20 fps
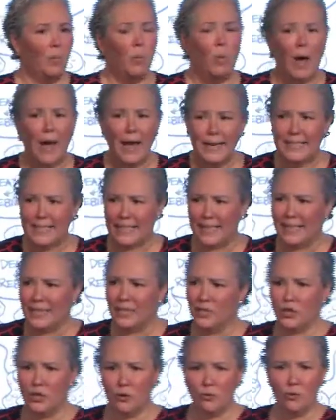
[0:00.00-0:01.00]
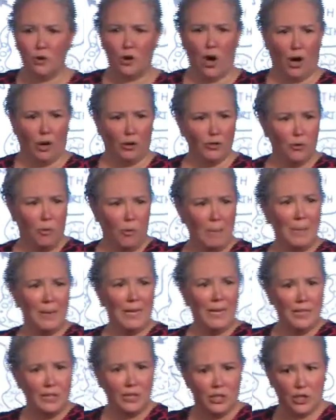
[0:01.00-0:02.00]
why didn't you call your
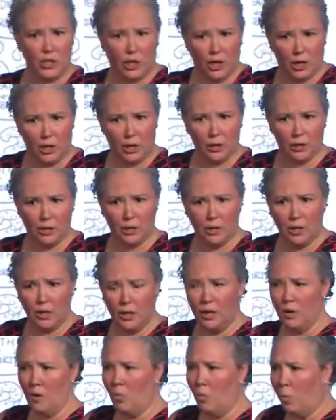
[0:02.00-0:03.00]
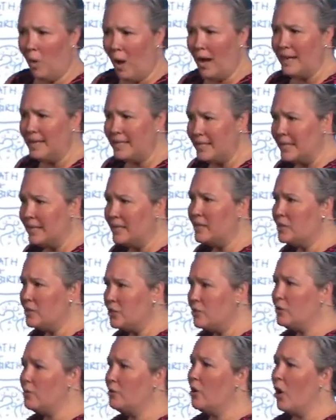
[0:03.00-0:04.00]
minister? Why
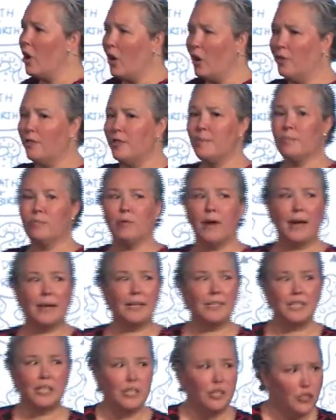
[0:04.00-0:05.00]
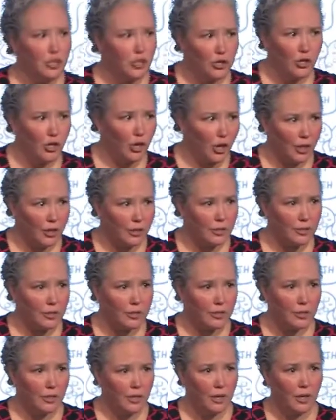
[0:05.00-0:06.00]
didn't you call the
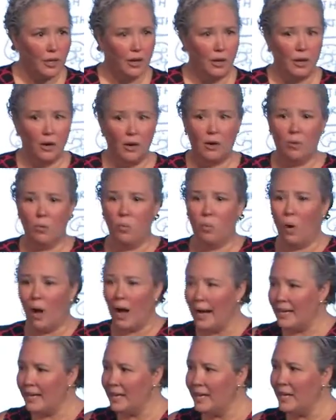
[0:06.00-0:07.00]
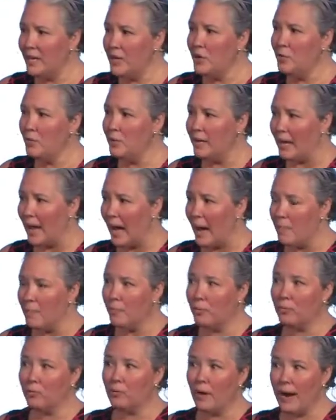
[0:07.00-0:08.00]
practitioners? Why didn't you
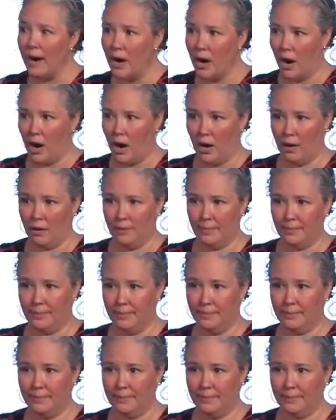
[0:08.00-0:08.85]
get prayer?